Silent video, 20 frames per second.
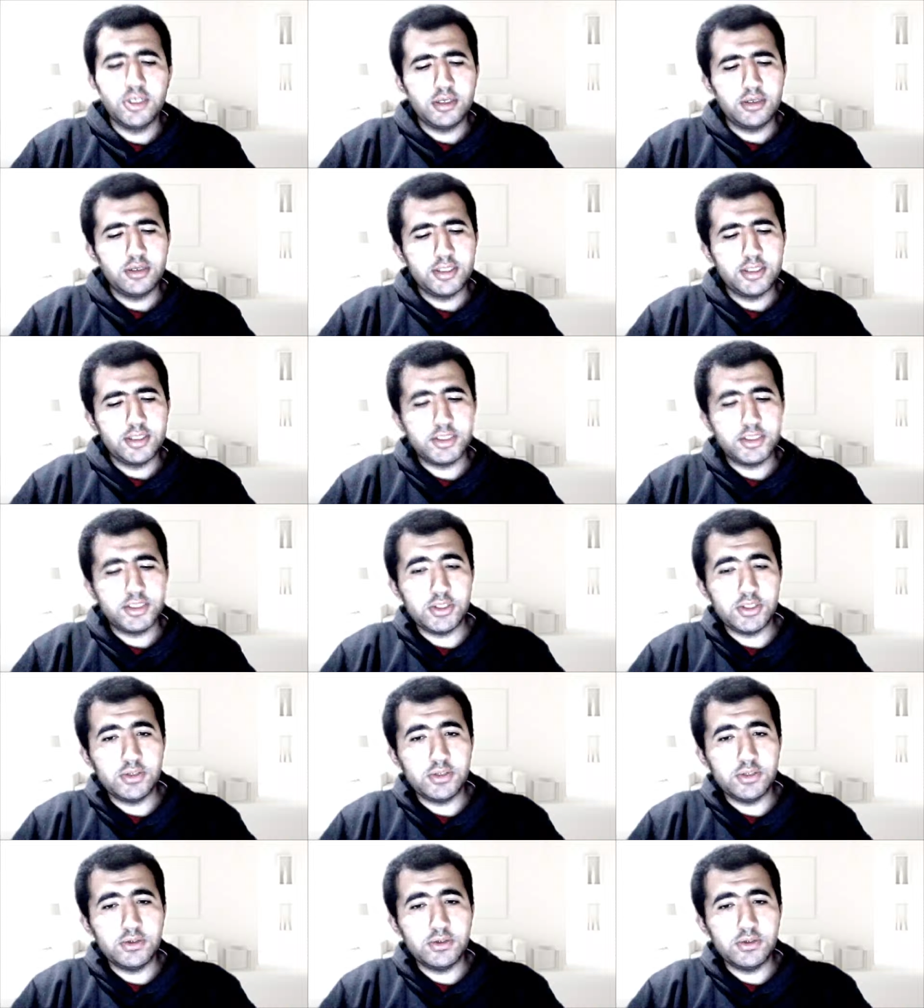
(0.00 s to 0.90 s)

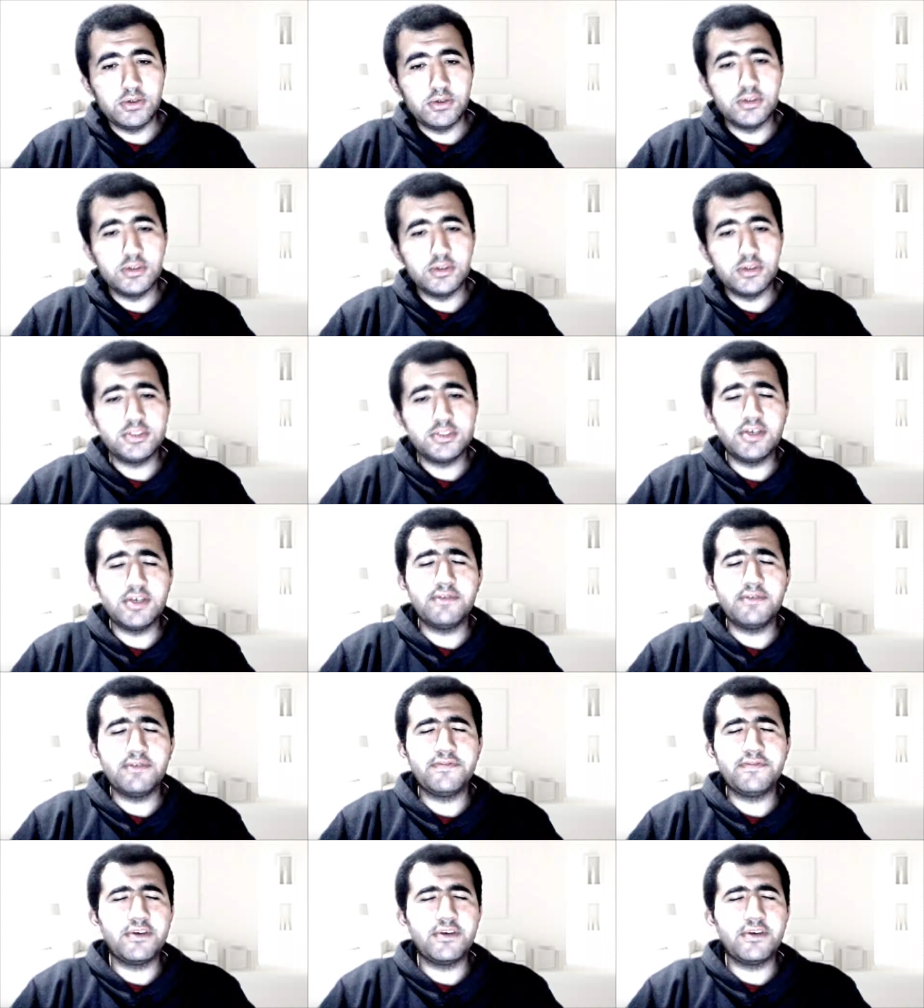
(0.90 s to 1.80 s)
Too, don't
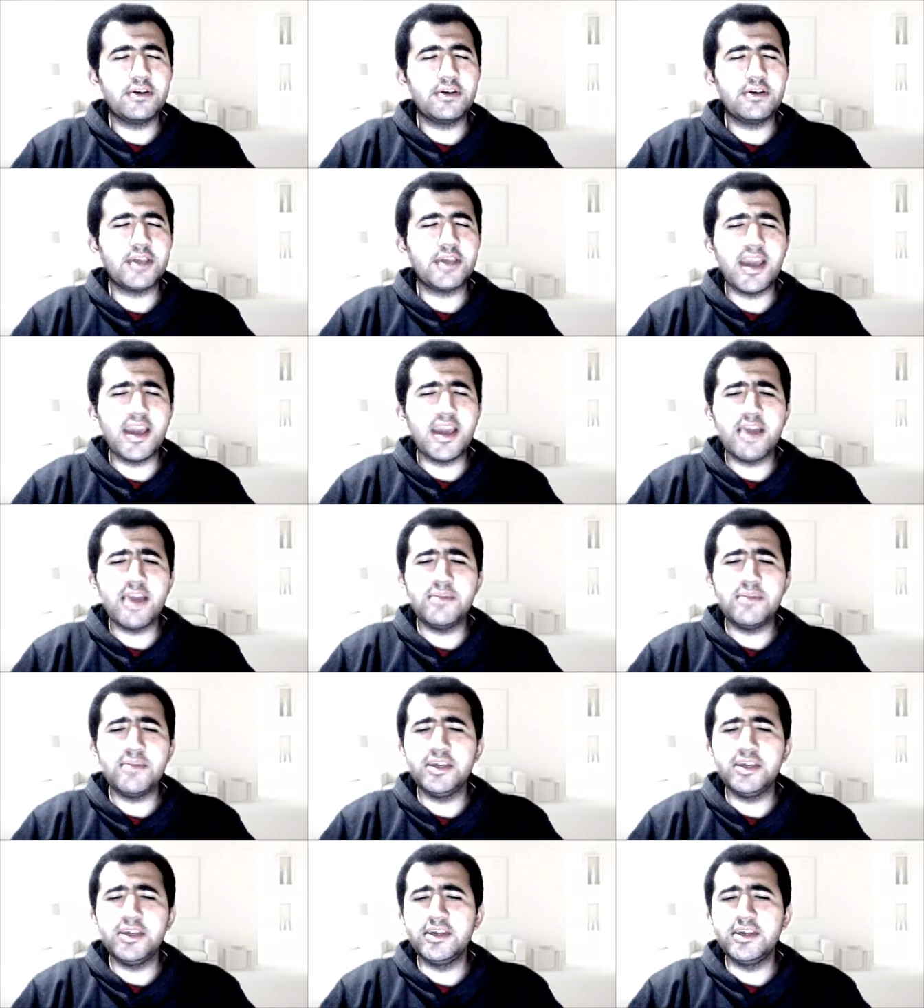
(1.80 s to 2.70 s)
forget
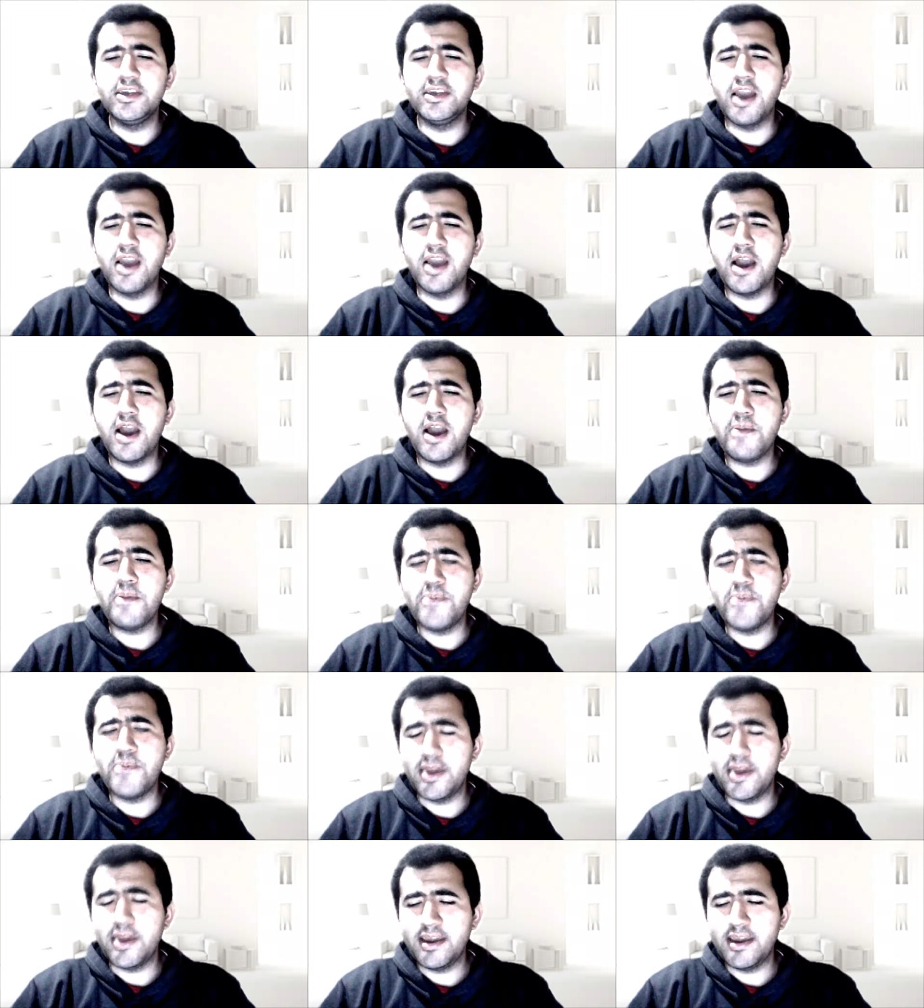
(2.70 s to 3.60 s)
me, I
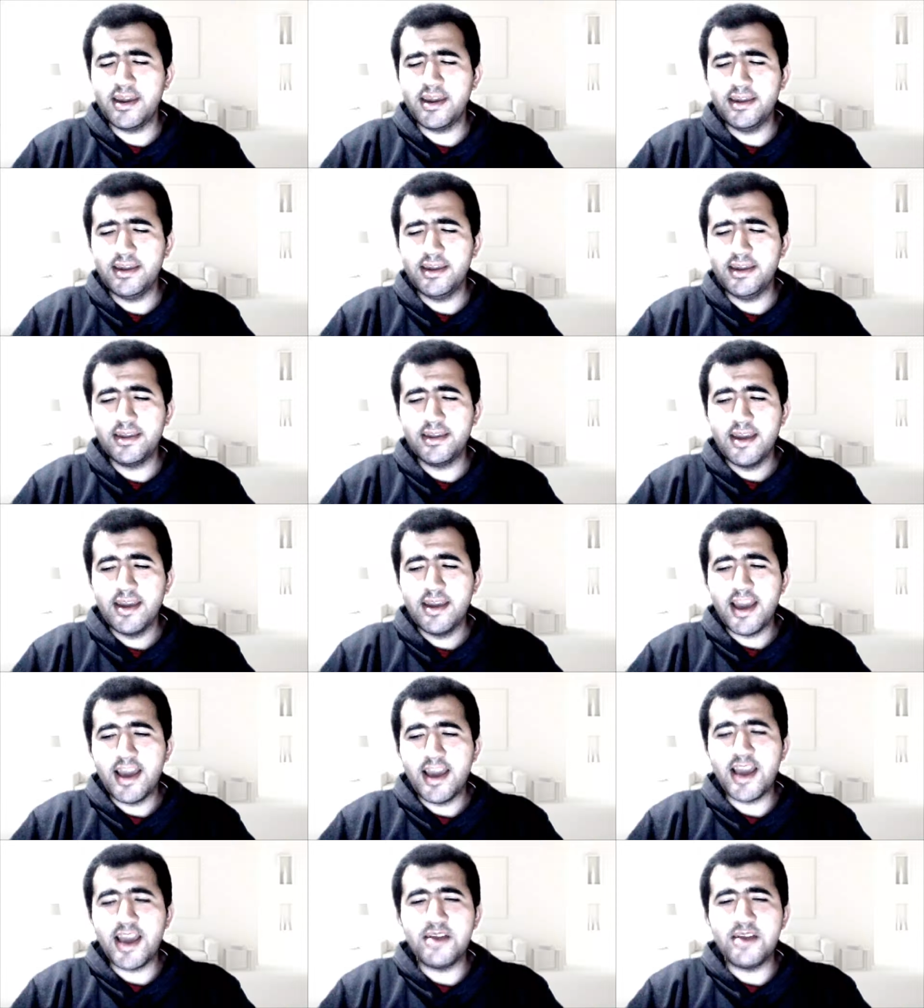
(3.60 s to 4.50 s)
beg. I
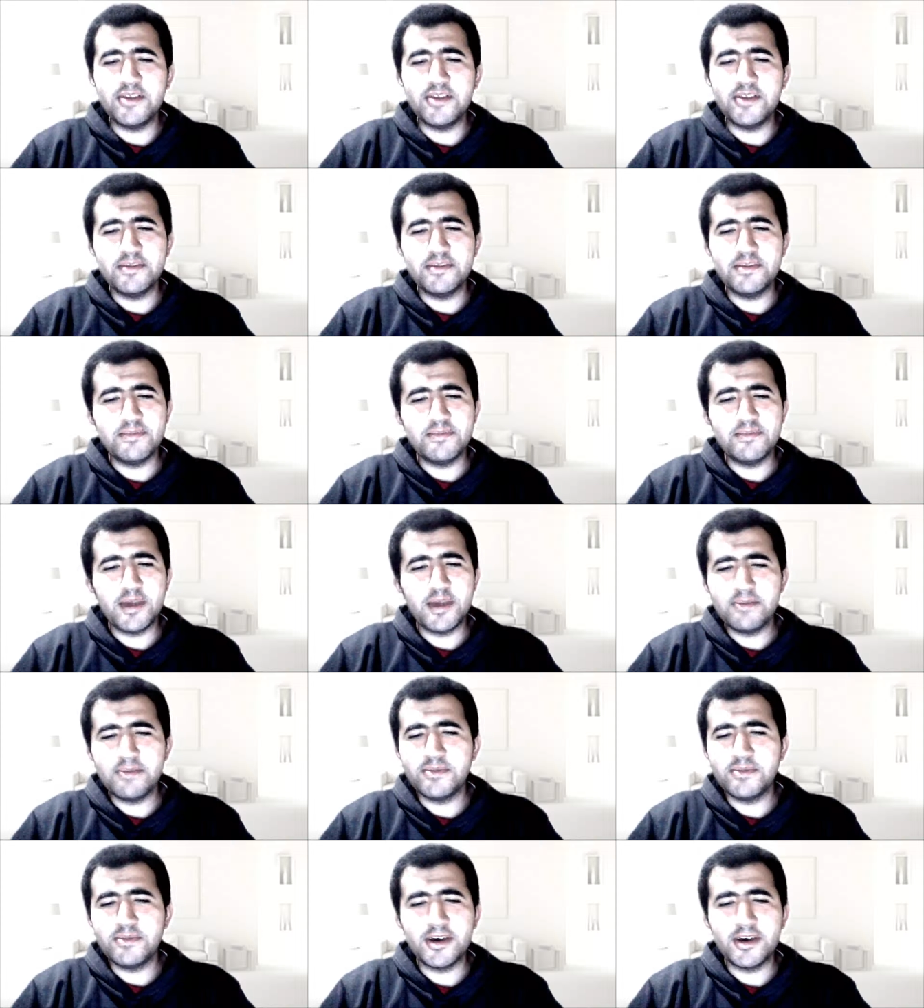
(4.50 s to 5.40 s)

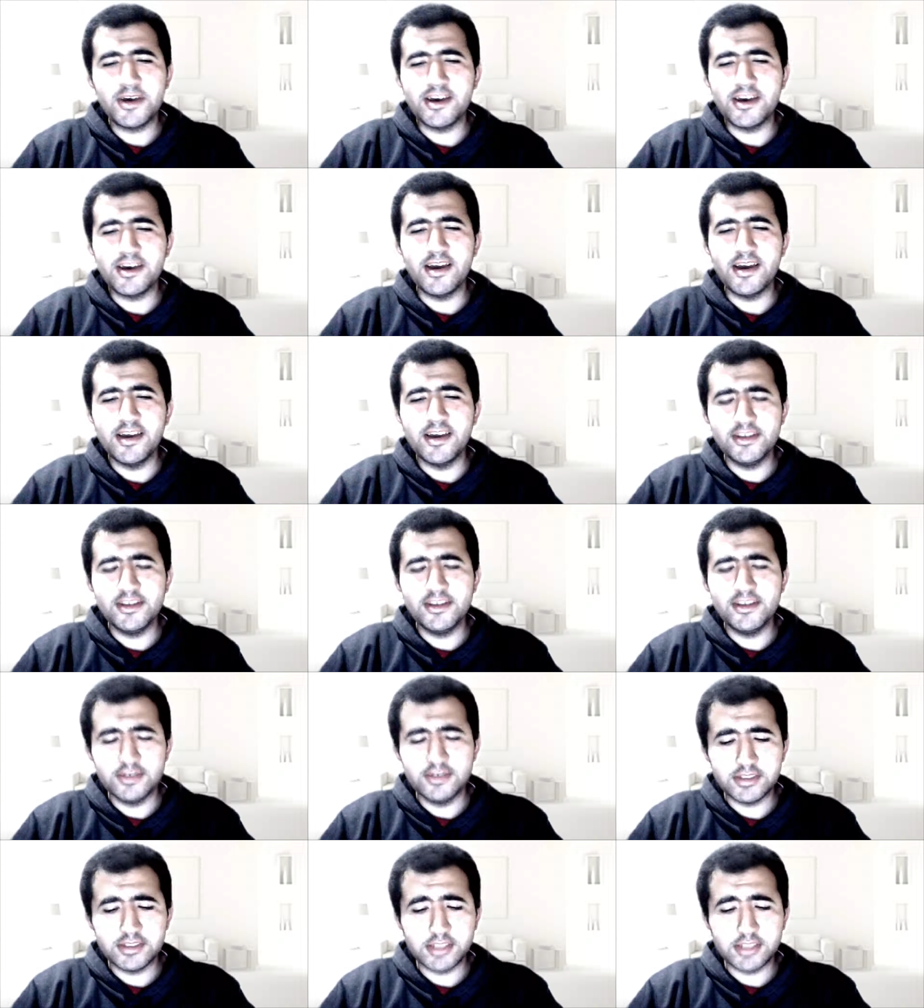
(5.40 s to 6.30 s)
remember you
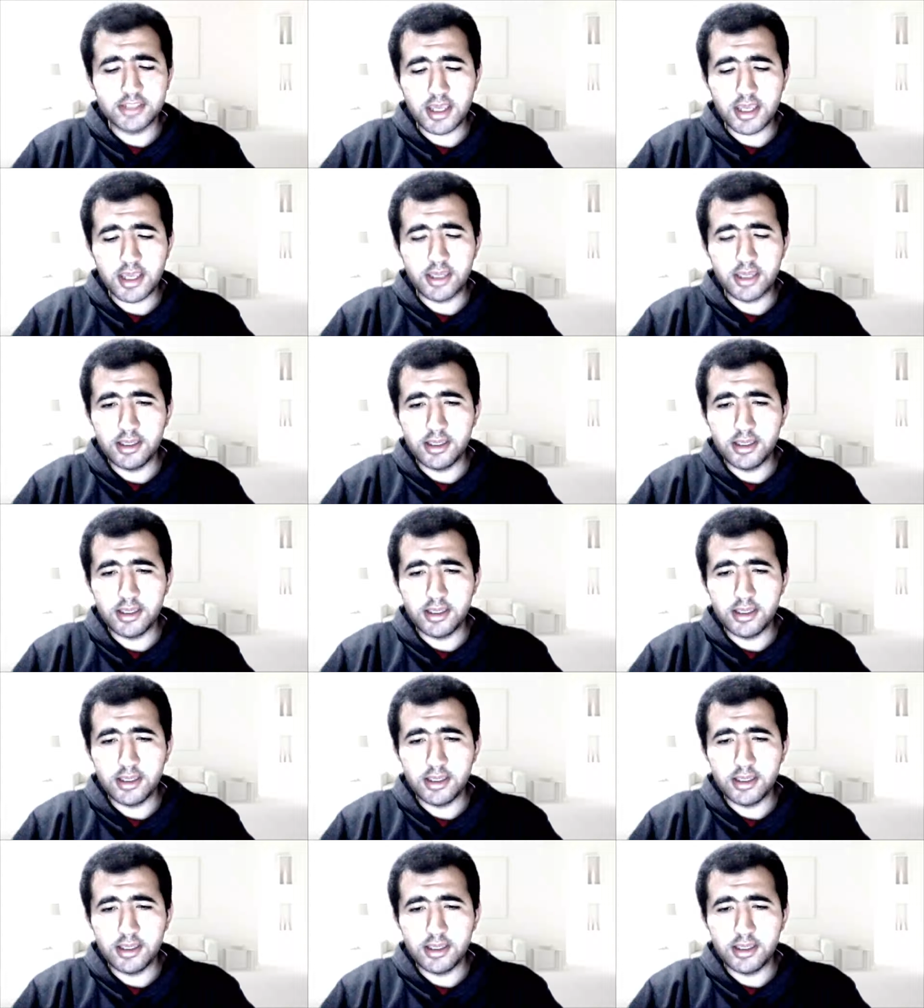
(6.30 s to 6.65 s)
say